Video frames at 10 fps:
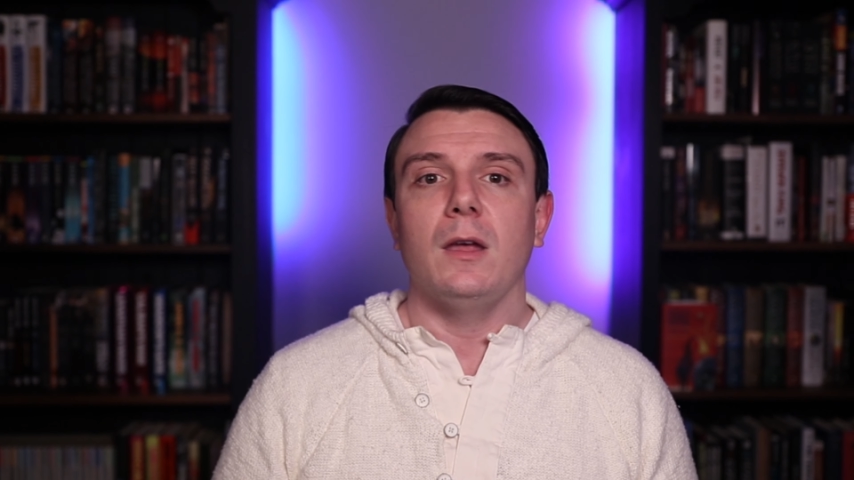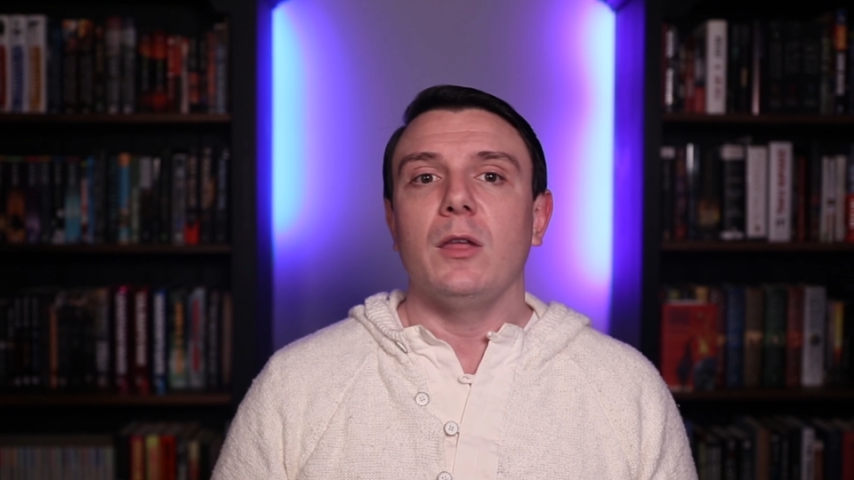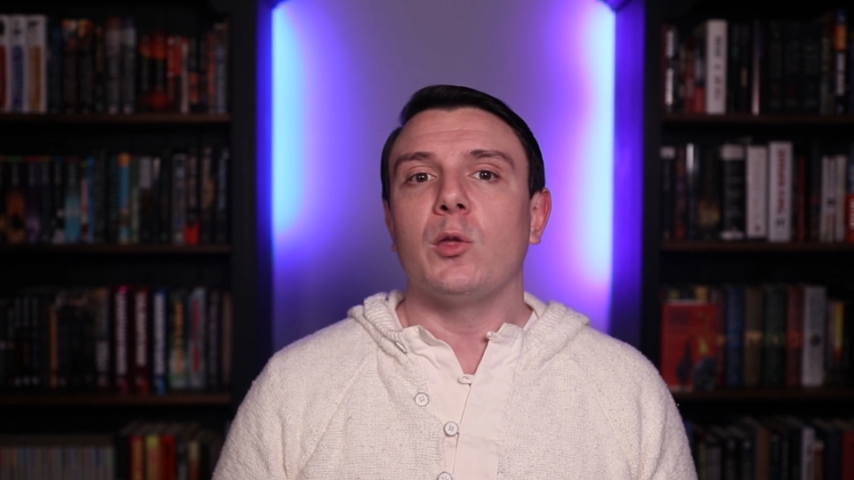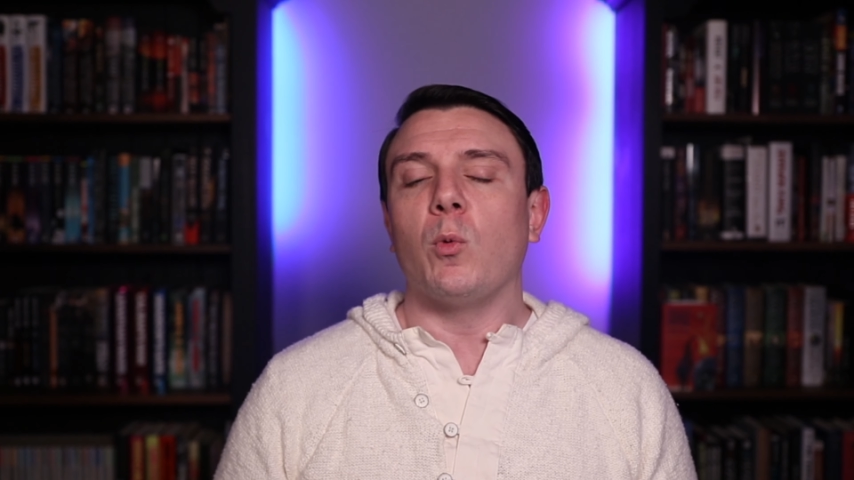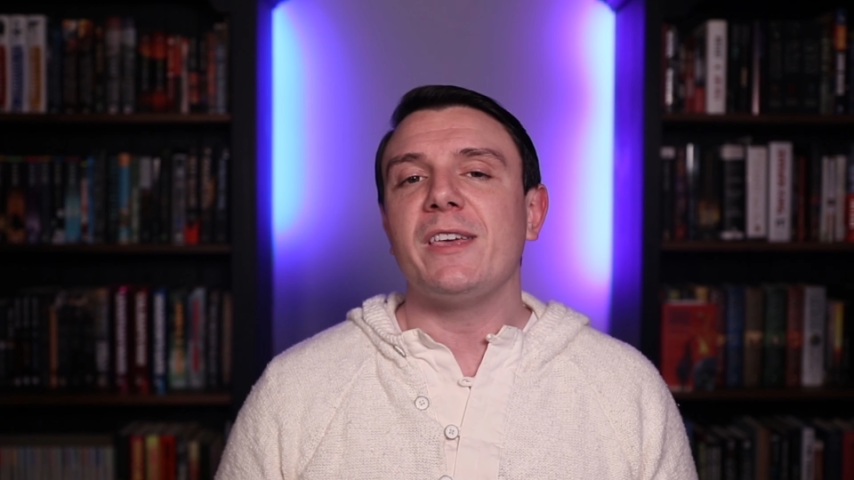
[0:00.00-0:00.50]

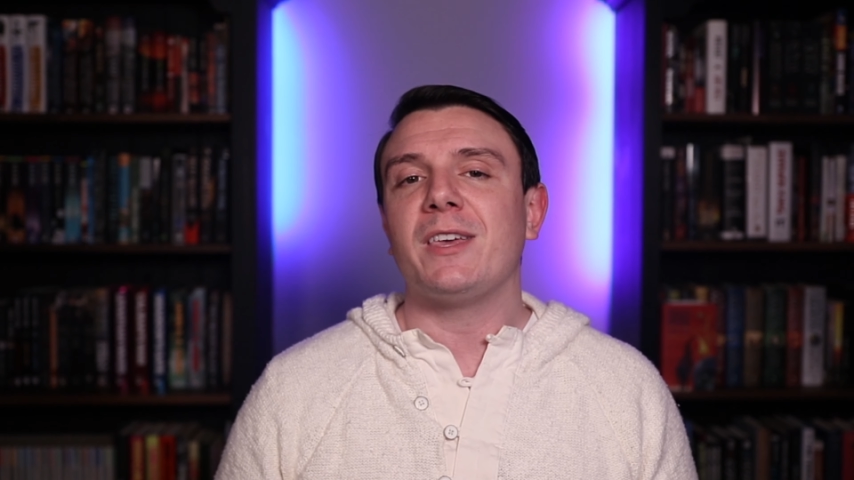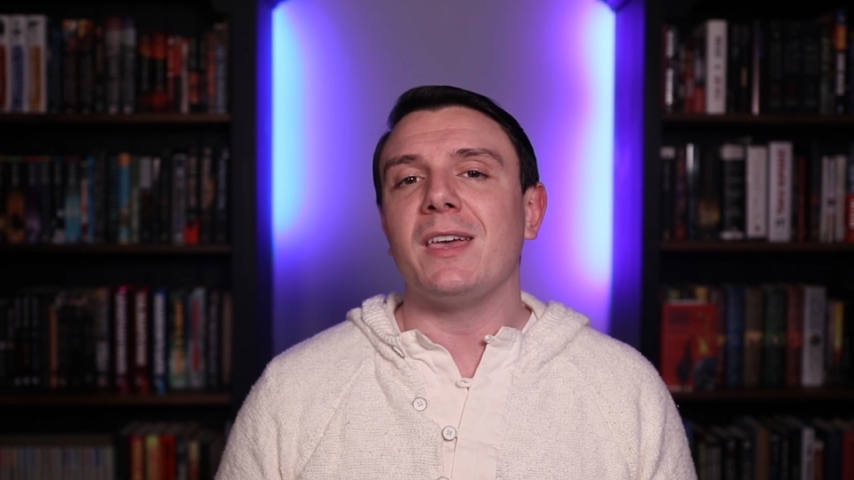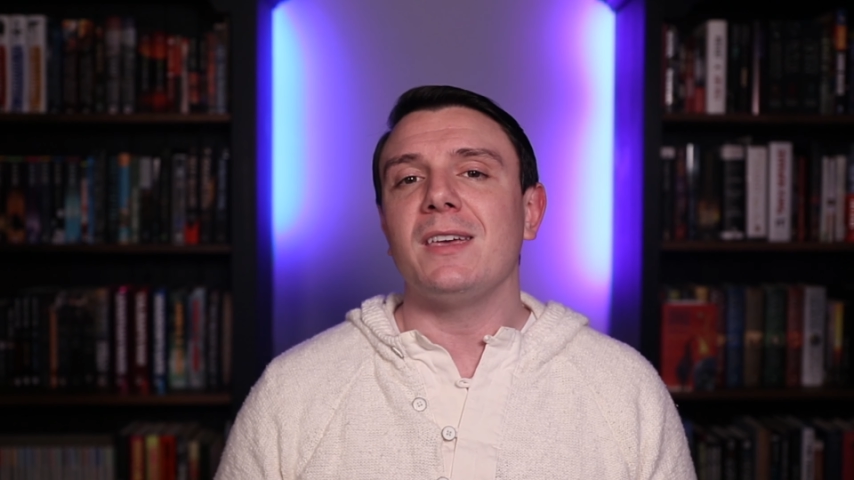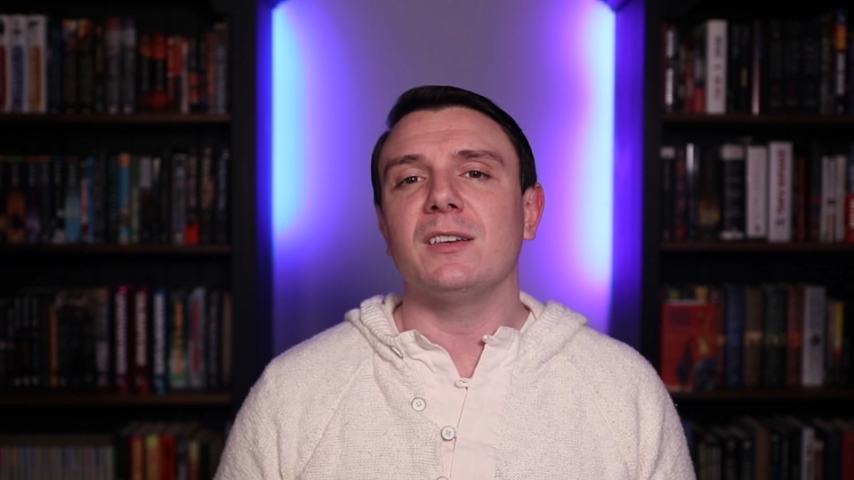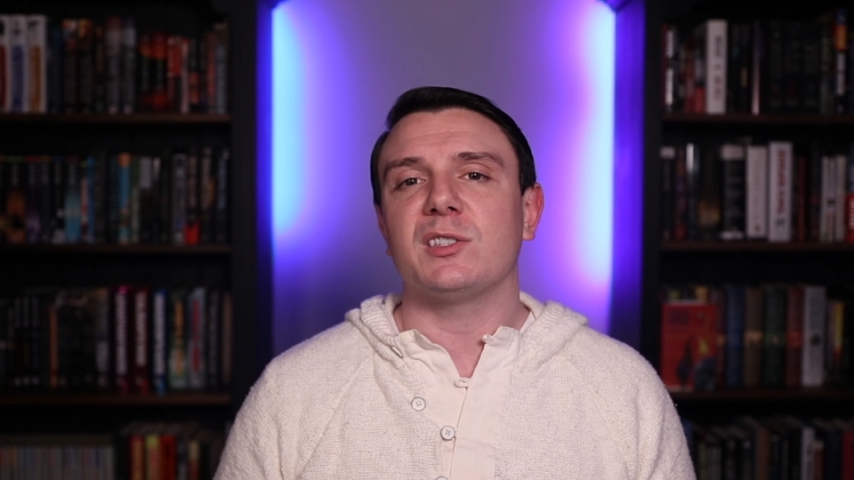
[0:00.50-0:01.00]
The way
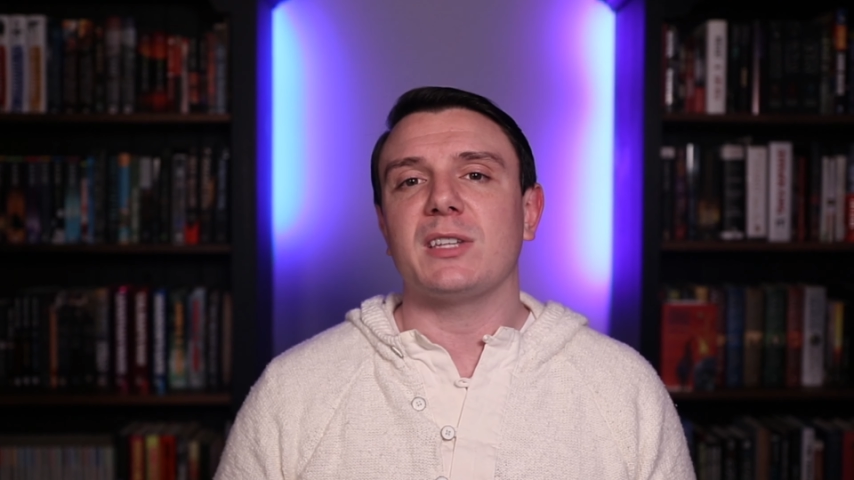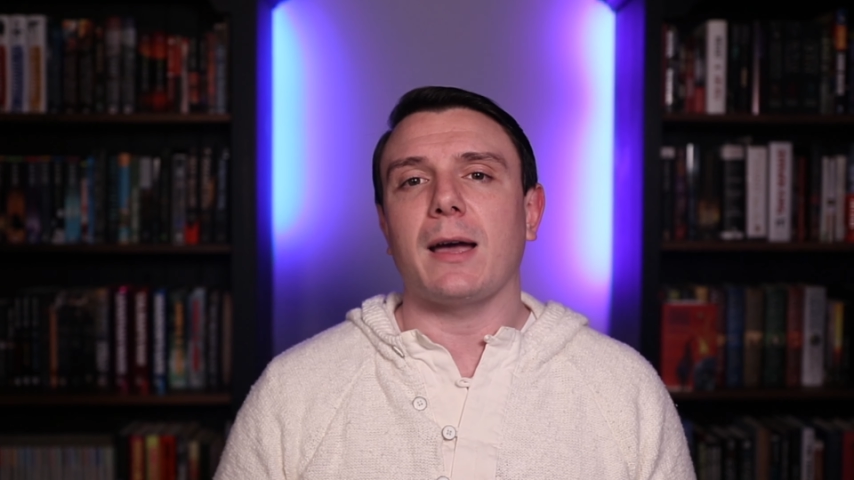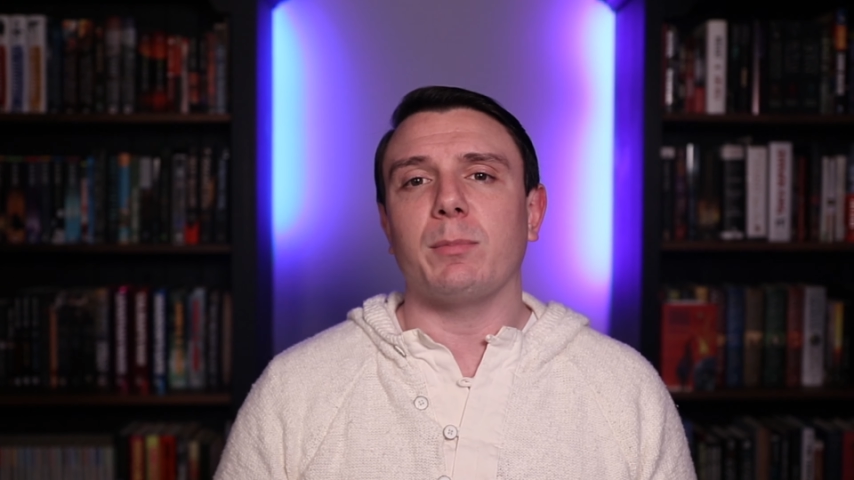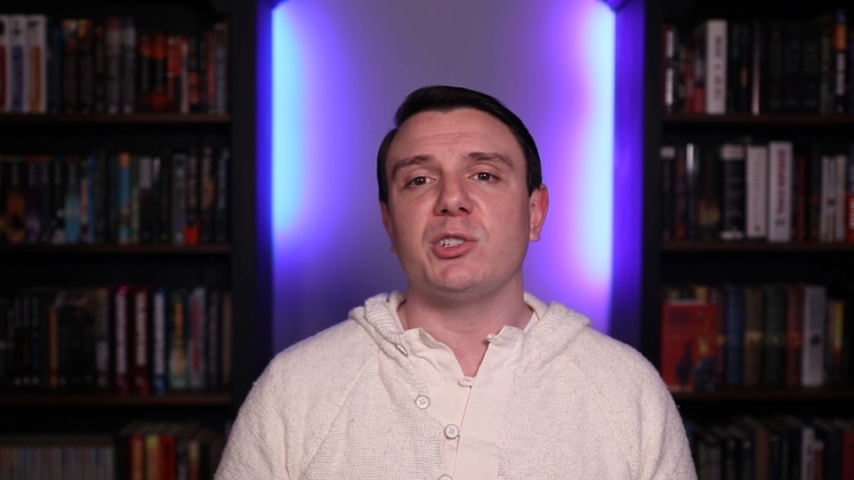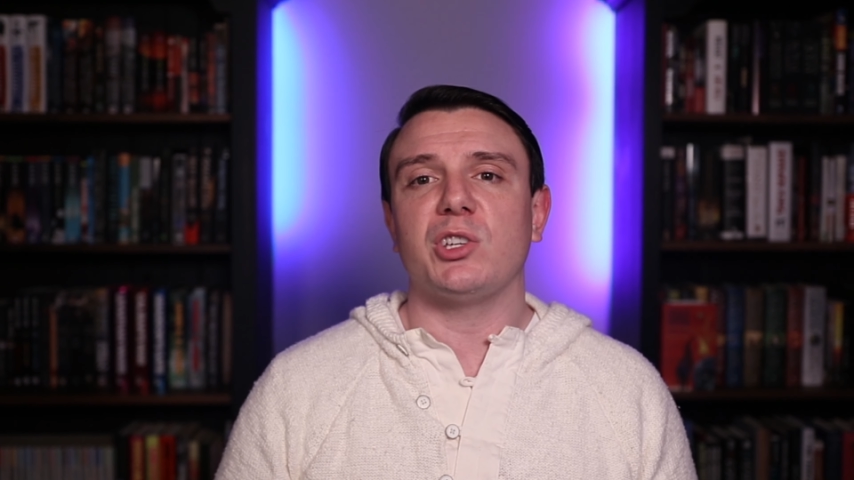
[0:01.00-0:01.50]
King
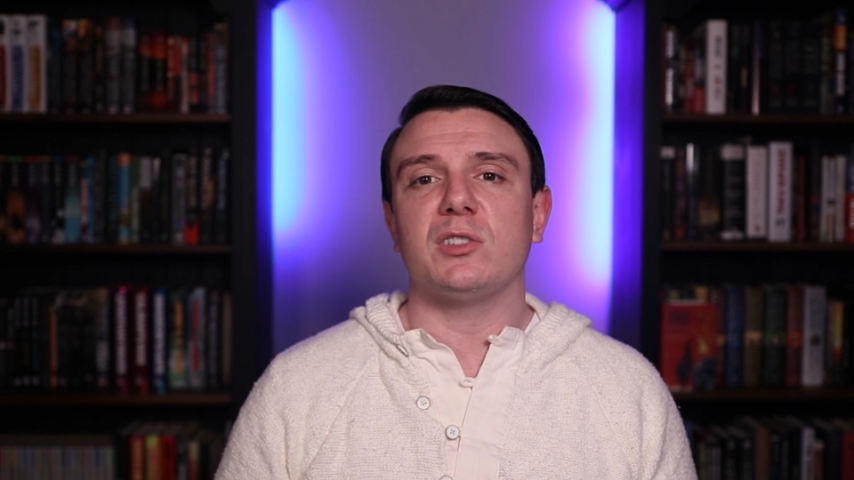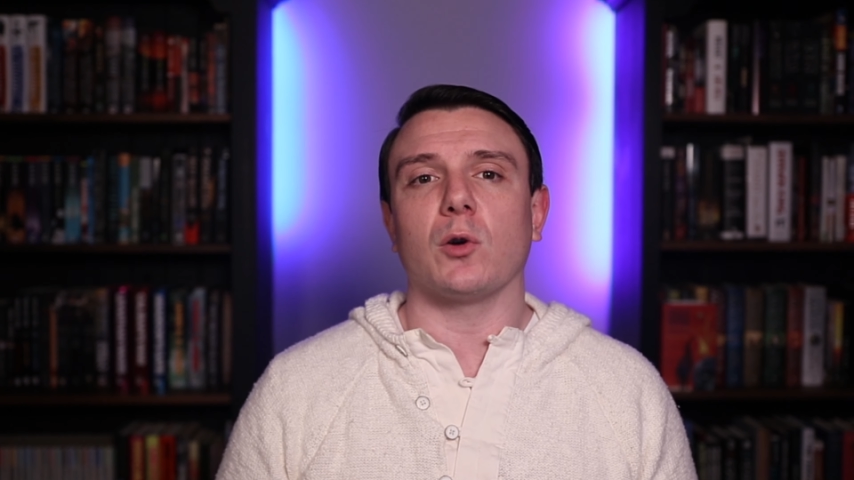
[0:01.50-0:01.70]
establishes